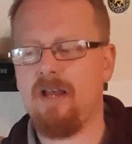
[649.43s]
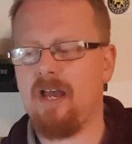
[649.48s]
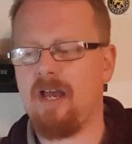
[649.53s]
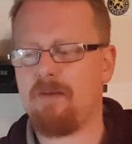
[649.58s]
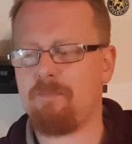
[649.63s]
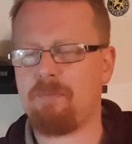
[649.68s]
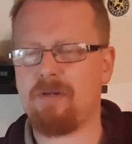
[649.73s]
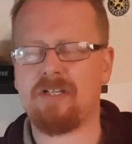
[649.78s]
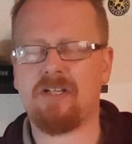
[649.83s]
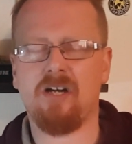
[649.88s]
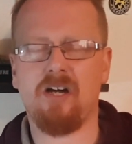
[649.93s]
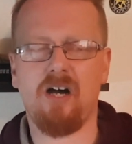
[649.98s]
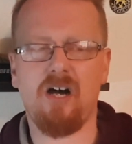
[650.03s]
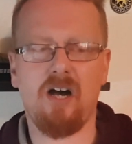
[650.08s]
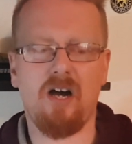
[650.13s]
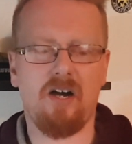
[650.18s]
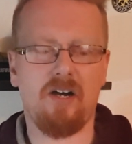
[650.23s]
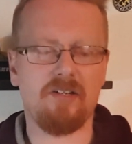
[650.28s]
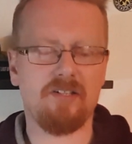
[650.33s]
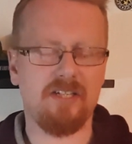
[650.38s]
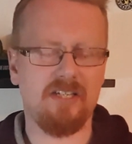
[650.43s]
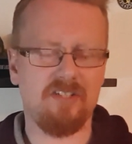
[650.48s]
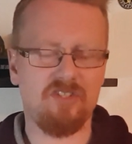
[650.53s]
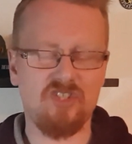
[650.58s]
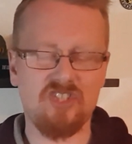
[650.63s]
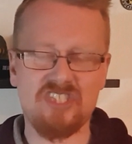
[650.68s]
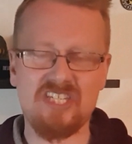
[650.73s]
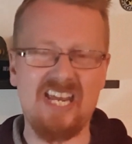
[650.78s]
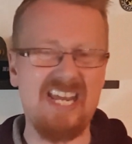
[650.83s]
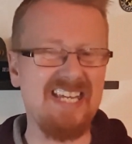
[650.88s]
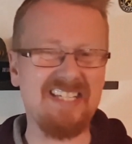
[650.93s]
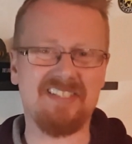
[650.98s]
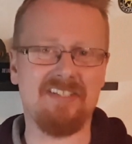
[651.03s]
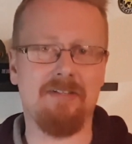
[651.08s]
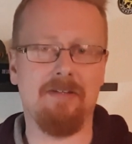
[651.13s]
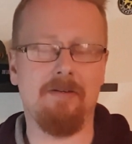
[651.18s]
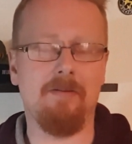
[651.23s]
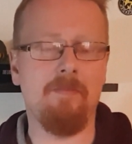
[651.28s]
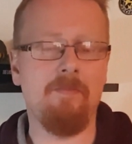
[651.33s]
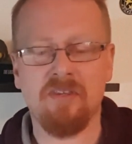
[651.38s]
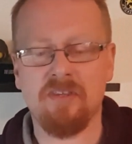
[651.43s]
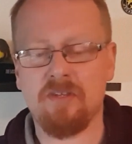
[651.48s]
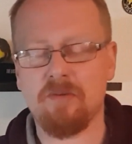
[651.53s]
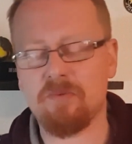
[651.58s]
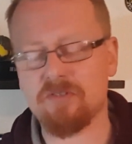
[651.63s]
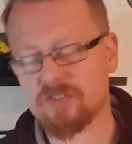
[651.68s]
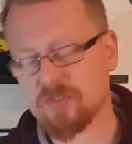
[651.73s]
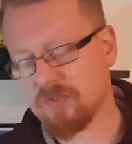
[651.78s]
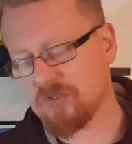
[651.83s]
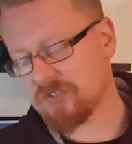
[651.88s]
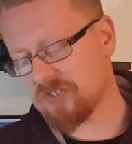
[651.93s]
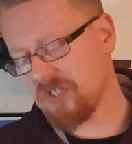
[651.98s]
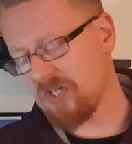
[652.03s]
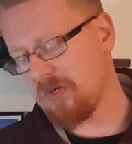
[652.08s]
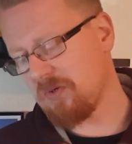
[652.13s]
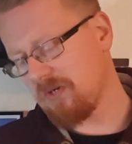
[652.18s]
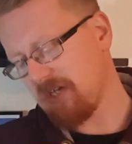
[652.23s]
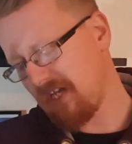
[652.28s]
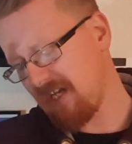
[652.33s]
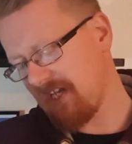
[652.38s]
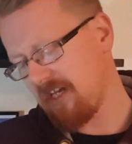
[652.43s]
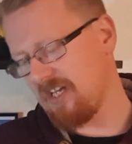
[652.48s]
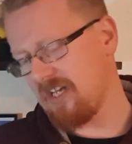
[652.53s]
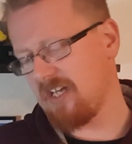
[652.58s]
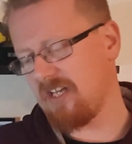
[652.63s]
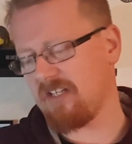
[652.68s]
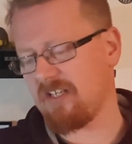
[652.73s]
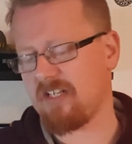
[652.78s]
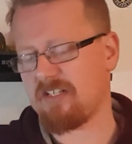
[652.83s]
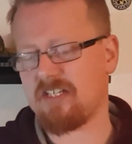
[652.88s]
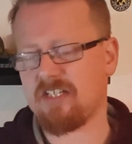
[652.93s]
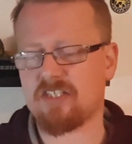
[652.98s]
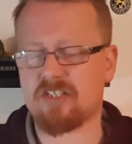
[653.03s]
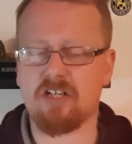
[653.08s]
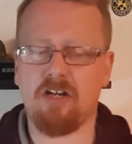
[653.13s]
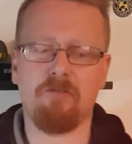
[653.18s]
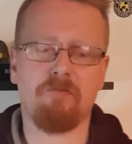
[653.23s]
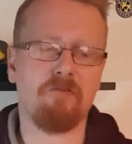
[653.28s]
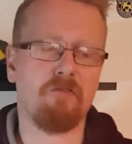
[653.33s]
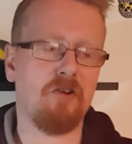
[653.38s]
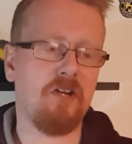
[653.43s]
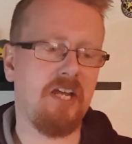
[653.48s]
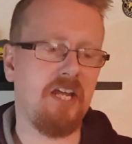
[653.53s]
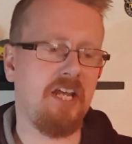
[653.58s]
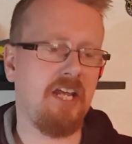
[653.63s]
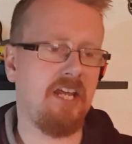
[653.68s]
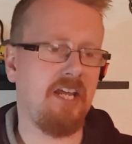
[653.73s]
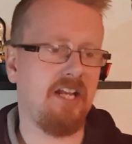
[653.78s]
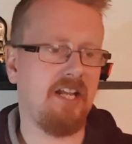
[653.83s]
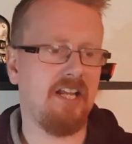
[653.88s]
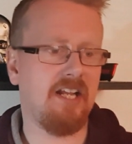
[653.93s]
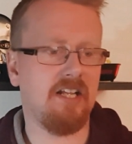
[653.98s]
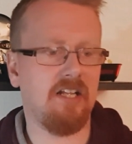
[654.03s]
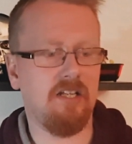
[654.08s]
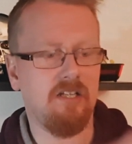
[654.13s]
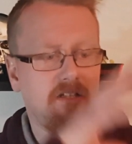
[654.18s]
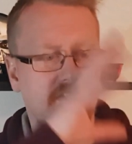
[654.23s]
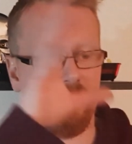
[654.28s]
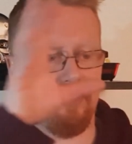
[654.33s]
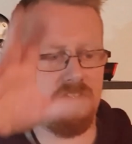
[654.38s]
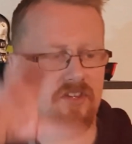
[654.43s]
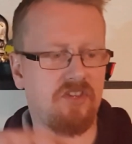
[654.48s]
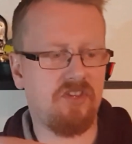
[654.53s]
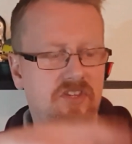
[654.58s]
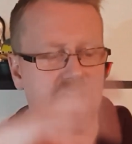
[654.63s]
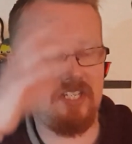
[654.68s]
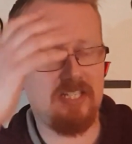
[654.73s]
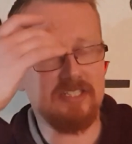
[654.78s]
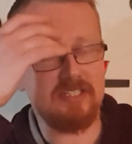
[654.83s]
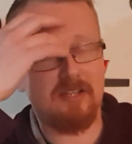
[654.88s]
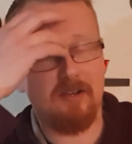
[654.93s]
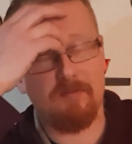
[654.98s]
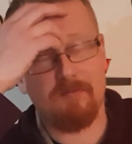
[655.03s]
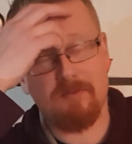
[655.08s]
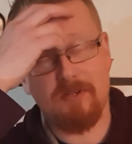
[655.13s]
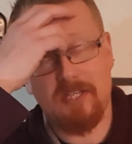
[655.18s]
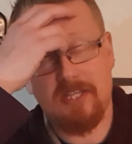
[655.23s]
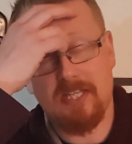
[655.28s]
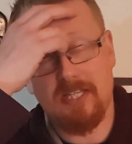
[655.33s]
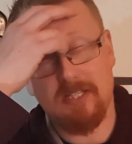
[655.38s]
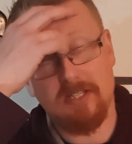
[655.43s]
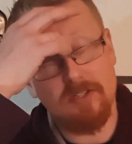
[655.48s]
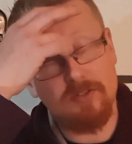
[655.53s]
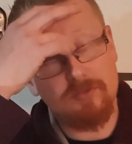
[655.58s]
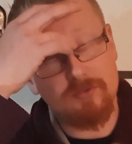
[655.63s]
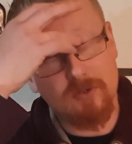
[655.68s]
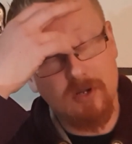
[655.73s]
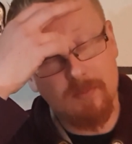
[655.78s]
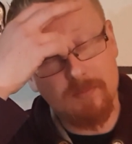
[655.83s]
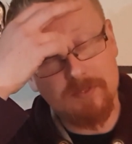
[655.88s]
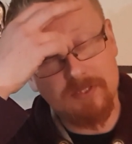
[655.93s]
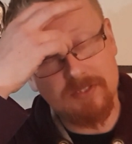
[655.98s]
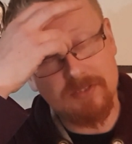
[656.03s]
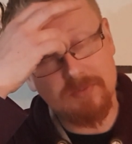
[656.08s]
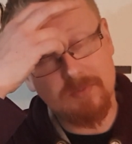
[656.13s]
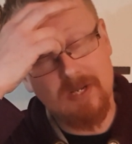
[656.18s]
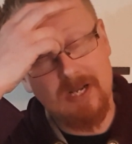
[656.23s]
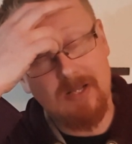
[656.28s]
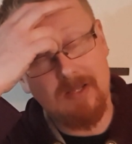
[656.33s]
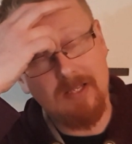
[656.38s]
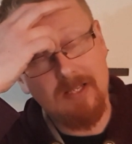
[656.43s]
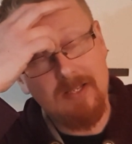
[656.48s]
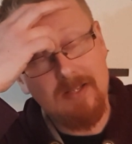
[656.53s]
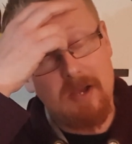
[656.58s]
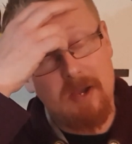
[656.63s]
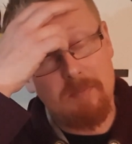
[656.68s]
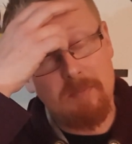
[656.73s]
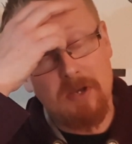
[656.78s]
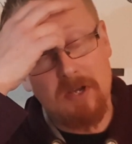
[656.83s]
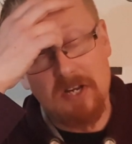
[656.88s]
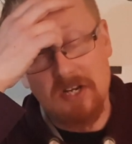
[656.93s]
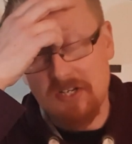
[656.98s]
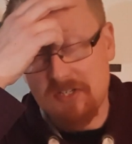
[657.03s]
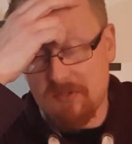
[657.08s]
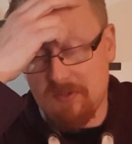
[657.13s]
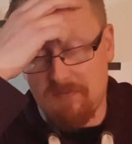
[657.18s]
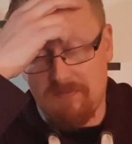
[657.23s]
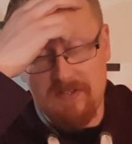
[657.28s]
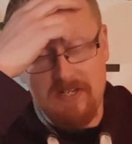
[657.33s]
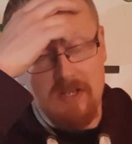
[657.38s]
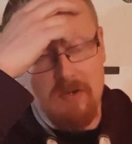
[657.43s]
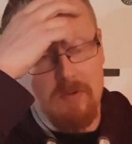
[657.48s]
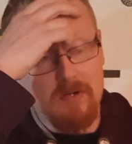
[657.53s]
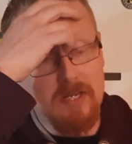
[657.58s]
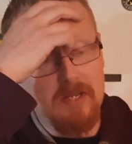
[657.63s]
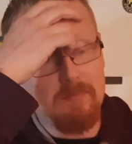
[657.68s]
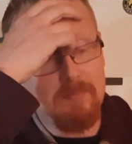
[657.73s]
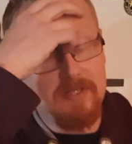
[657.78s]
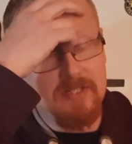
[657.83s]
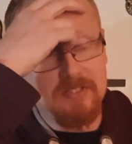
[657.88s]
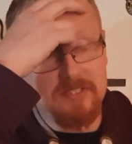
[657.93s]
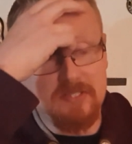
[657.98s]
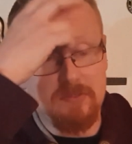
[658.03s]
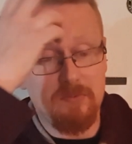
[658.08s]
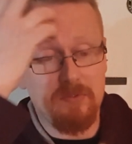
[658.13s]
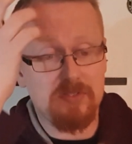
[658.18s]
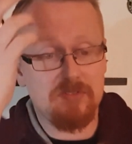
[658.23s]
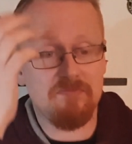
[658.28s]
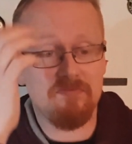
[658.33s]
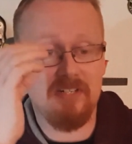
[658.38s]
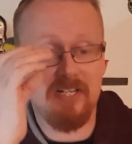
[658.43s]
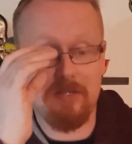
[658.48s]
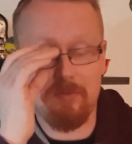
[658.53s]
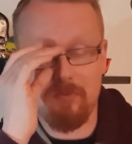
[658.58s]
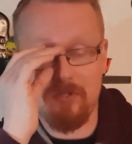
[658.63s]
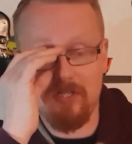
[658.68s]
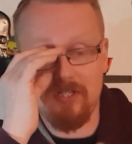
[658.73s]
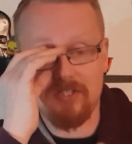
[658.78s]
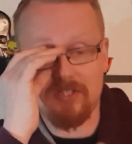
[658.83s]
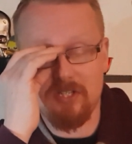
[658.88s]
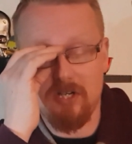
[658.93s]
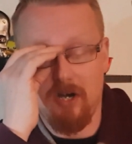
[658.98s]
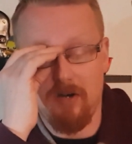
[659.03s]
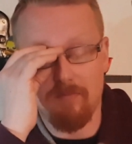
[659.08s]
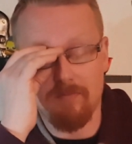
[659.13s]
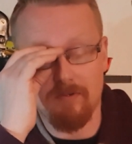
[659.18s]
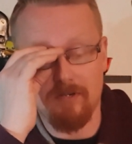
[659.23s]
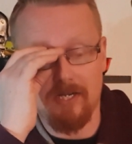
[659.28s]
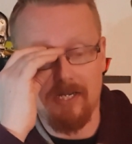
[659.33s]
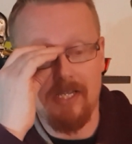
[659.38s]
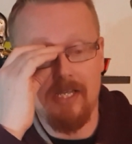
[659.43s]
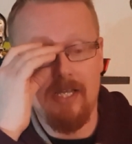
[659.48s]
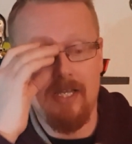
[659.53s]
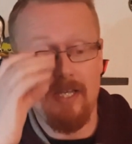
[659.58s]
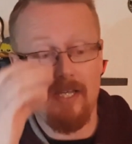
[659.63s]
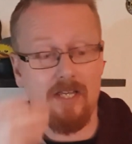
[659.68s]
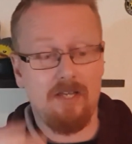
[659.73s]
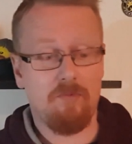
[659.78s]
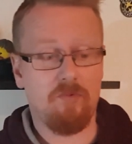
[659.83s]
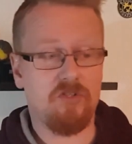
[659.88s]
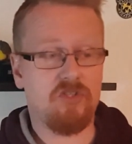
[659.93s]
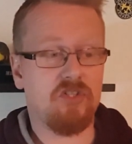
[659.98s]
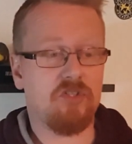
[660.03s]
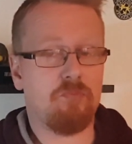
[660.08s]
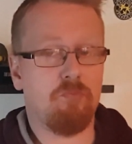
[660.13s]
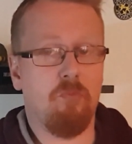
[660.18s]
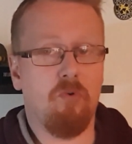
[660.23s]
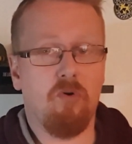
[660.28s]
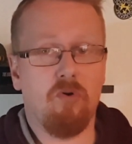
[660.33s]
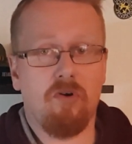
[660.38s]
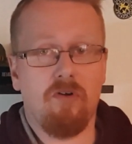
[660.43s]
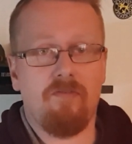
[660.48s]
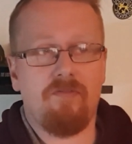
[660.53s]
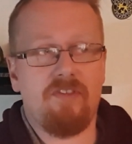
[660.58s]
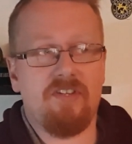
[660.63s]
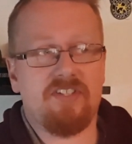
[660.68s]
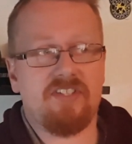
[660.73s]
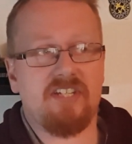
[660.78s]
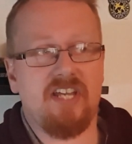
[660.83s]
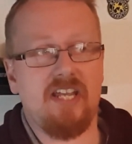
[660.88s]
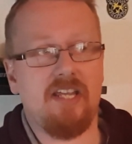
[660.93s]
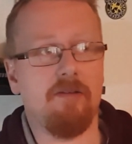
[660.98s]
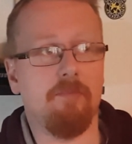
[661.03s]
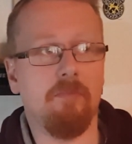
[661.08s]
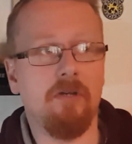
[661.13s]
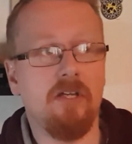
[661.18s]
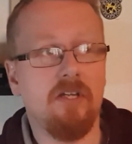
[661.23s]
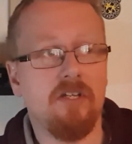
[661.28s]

And Picard just isn't. There was also a Discovery, little Discovery thing that dropped as well. I'm not going to do a video on it because it wasn't really worth covering. It was just more of the same,